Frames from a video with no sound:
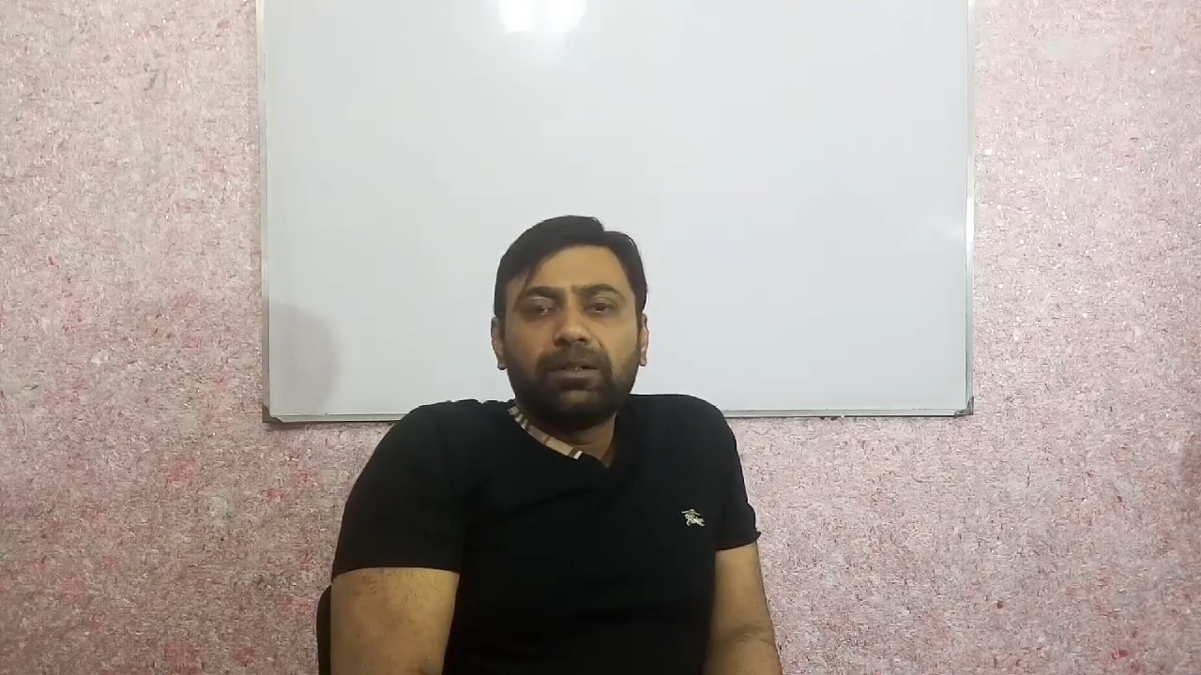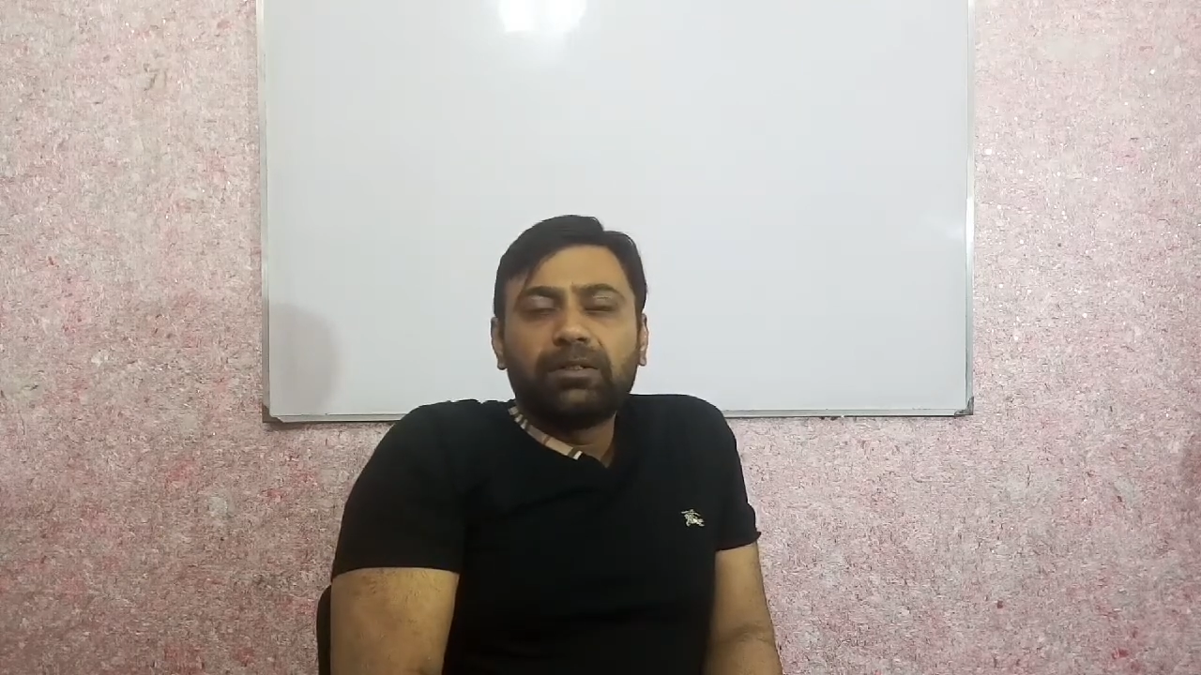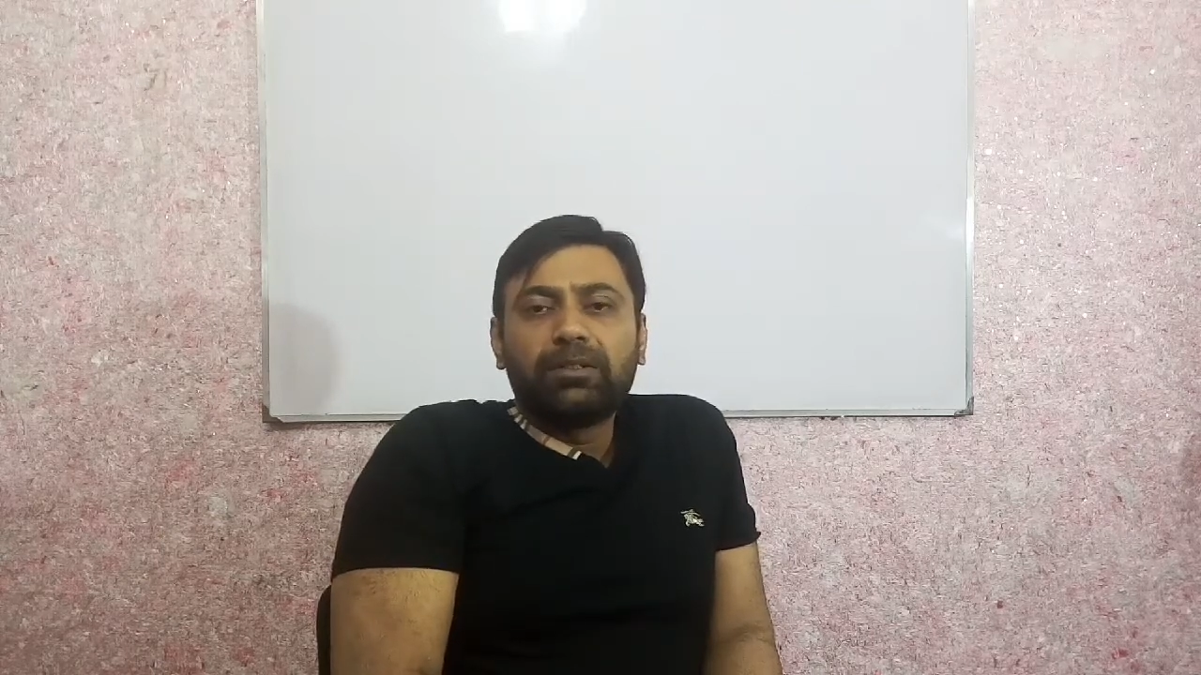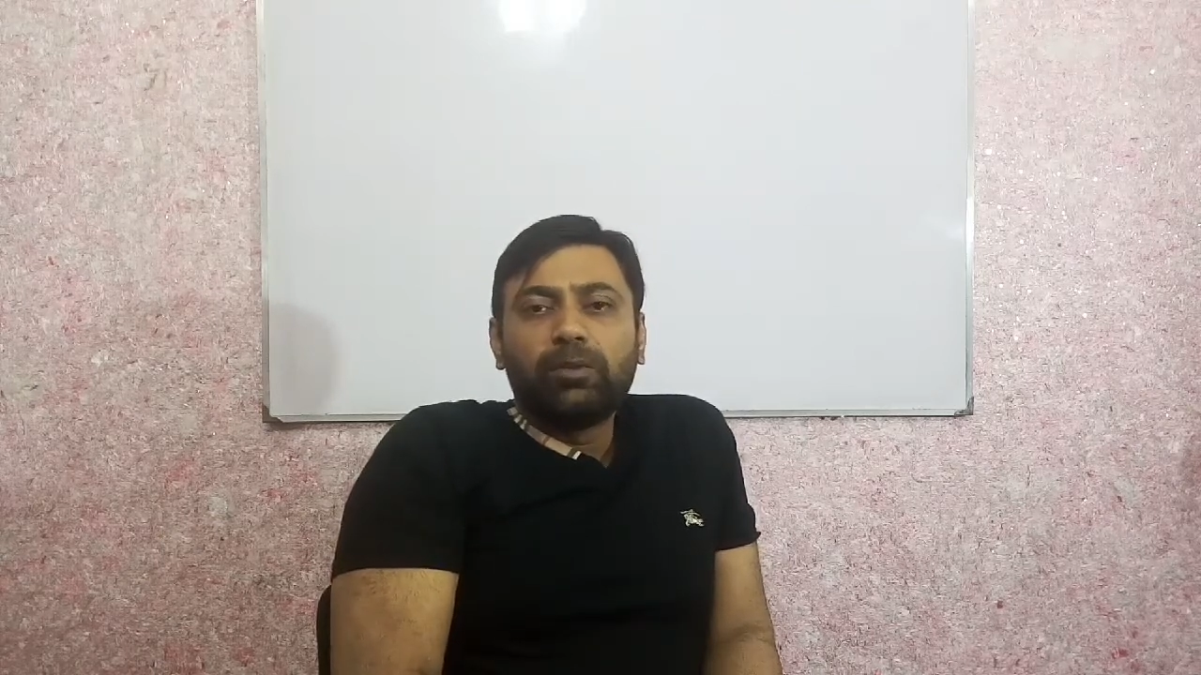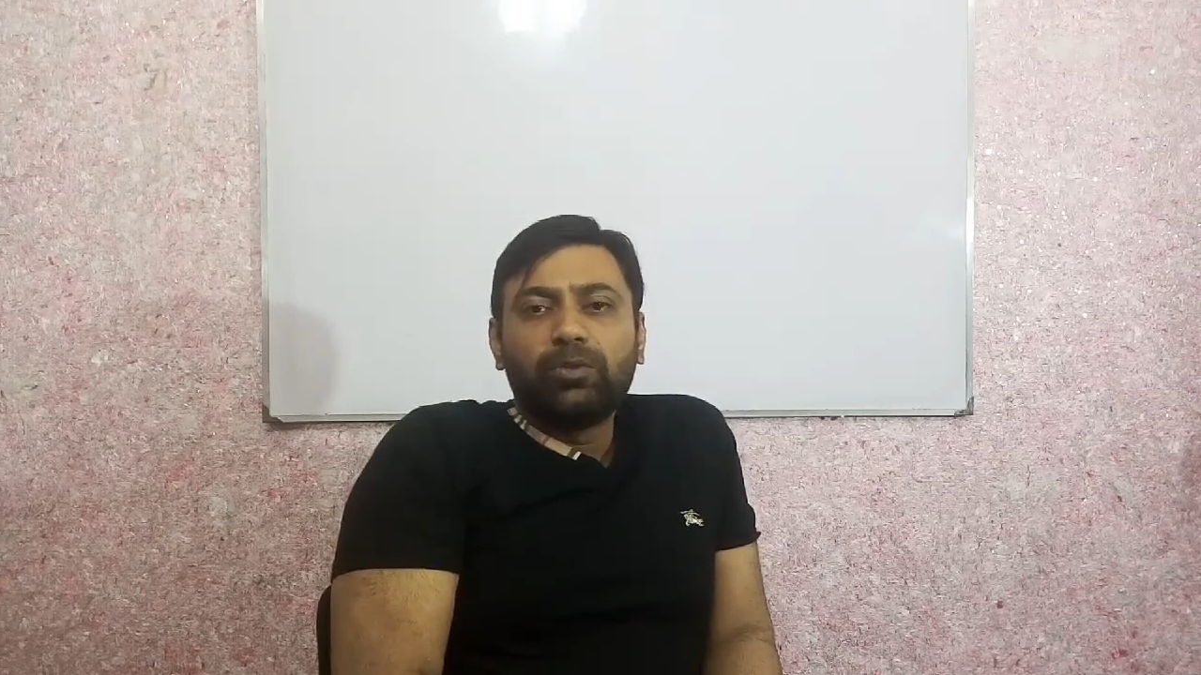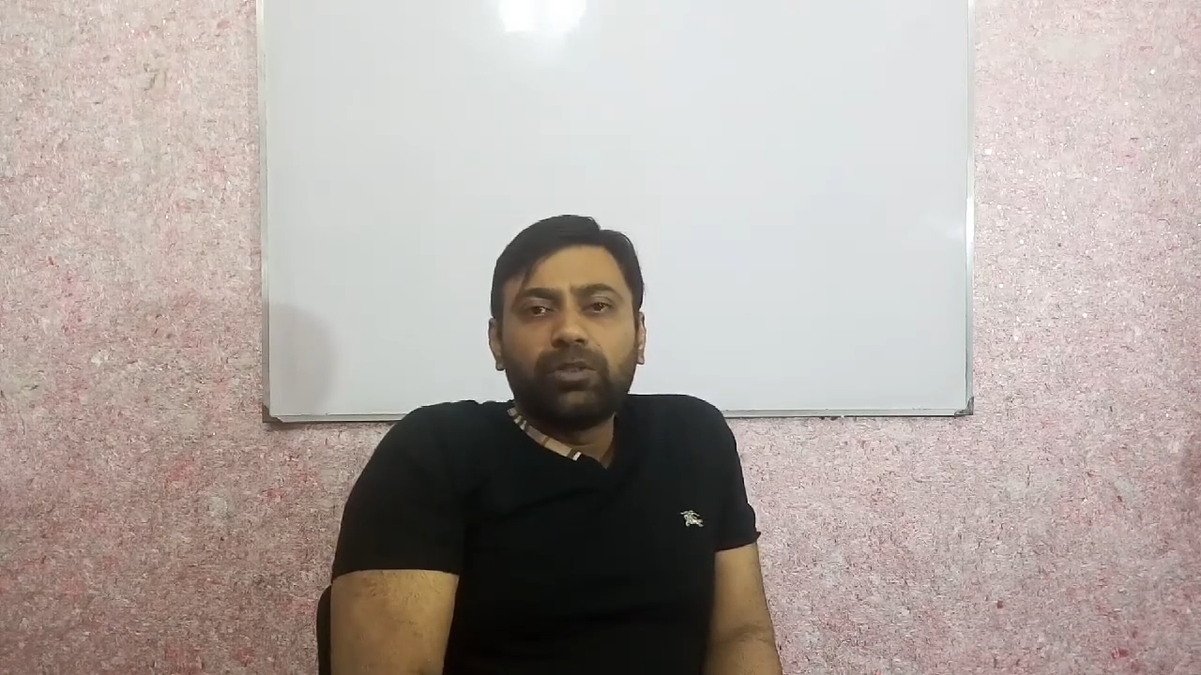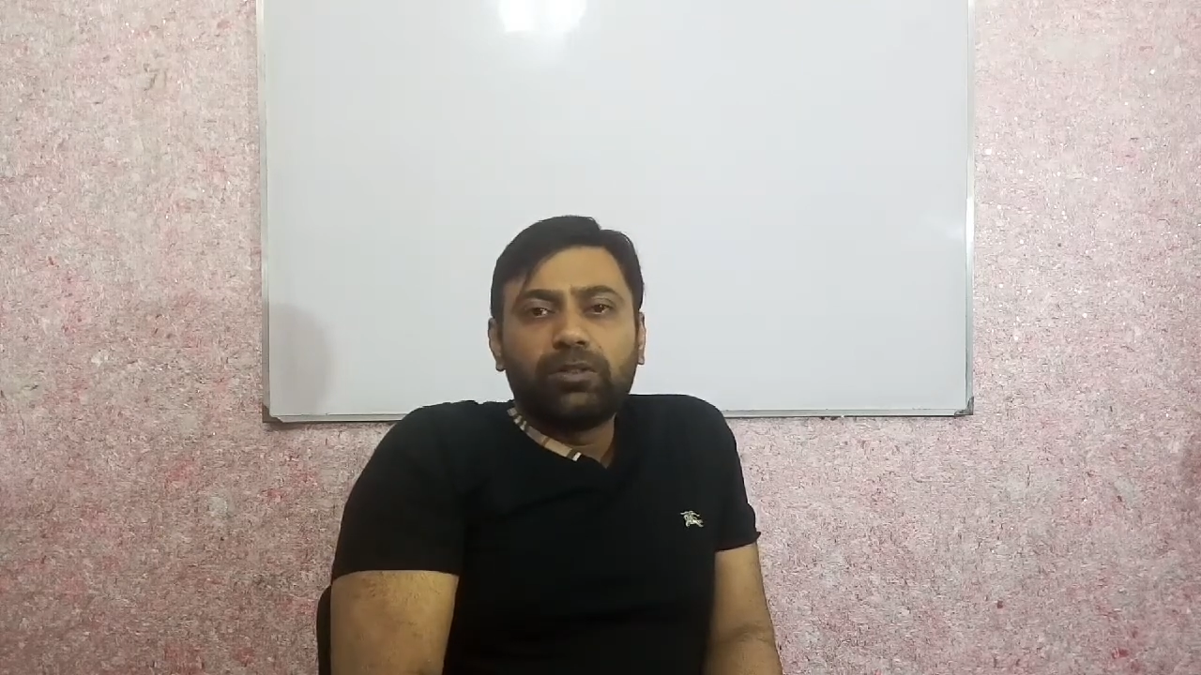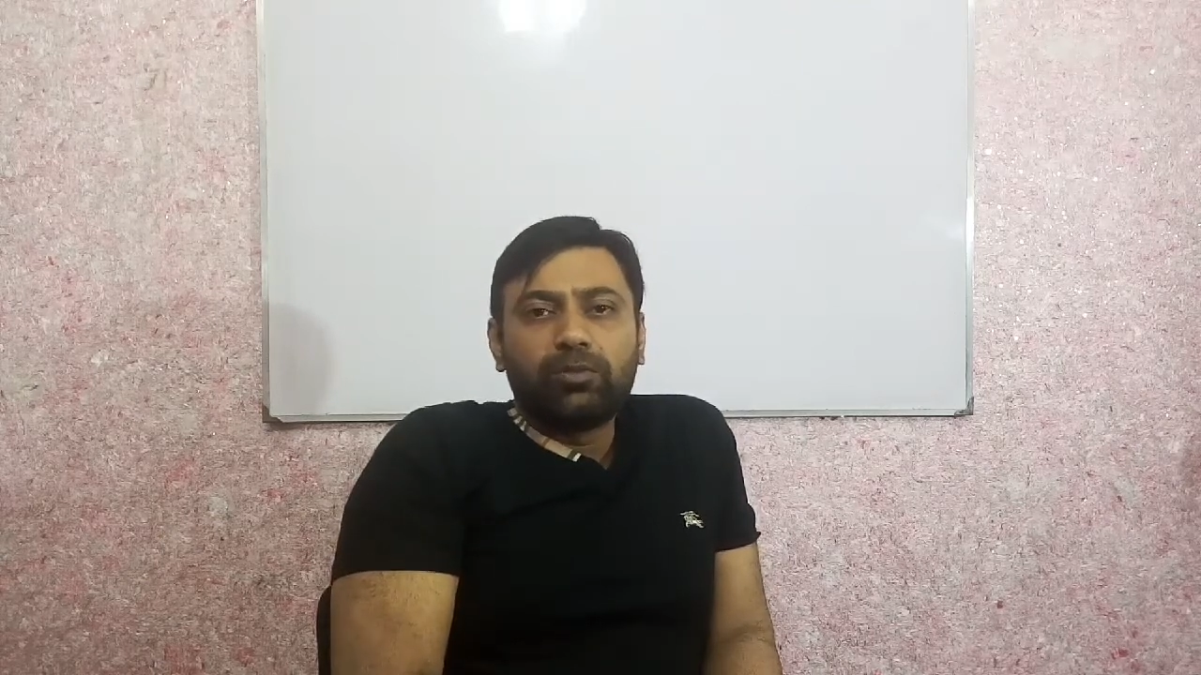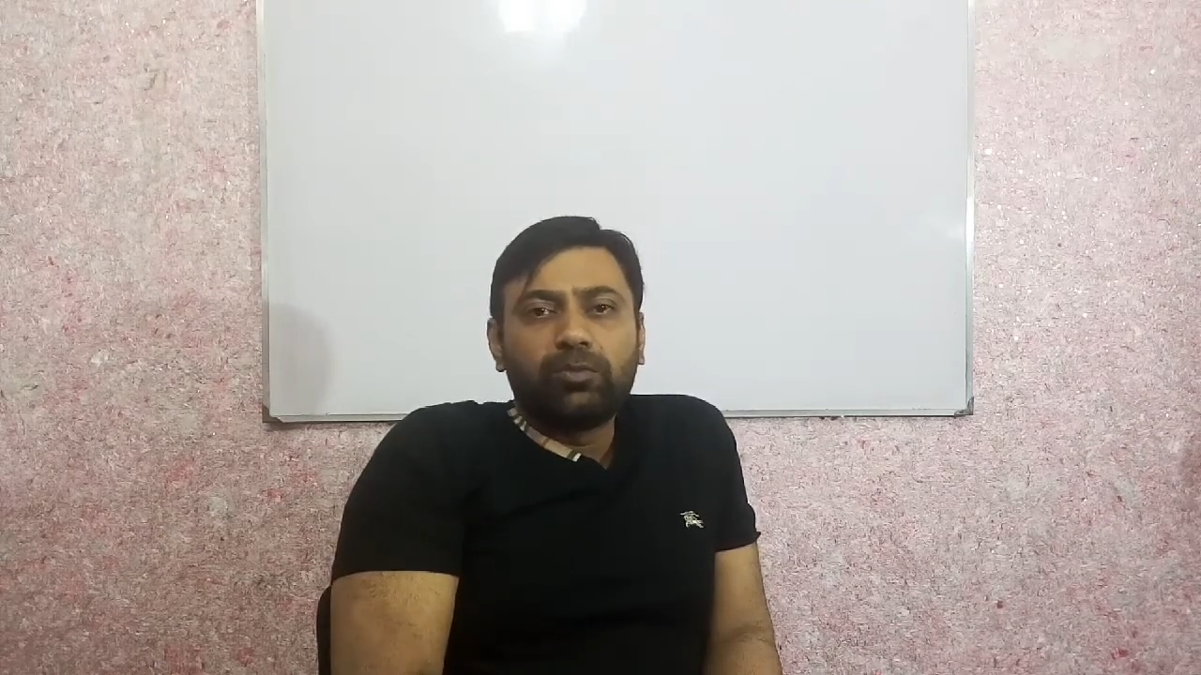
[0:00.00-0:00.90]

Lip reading: the solutions